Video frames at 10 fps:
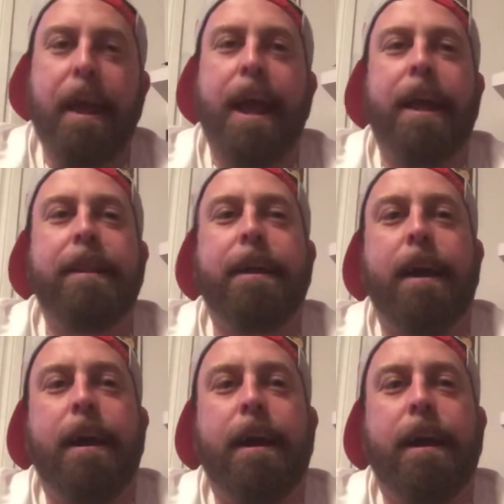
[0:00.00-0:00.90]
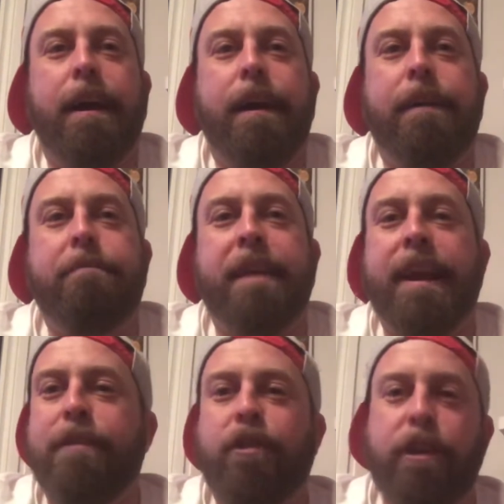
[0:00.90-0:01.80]
and then
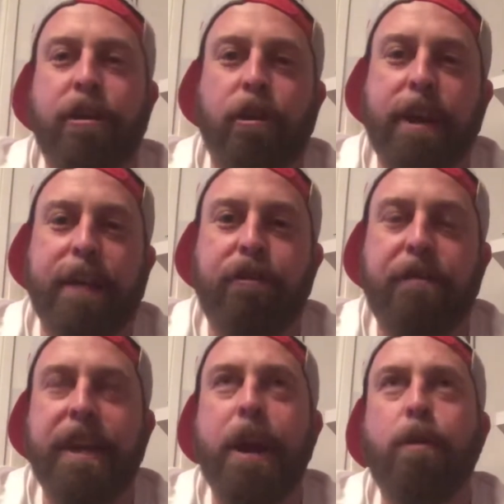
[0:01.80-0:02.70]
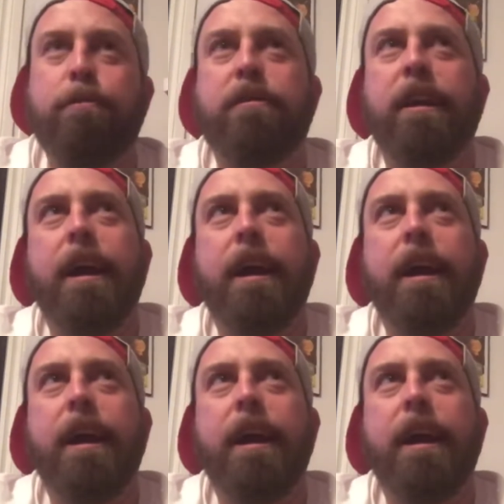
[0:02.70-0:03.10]
I started to look at your videos,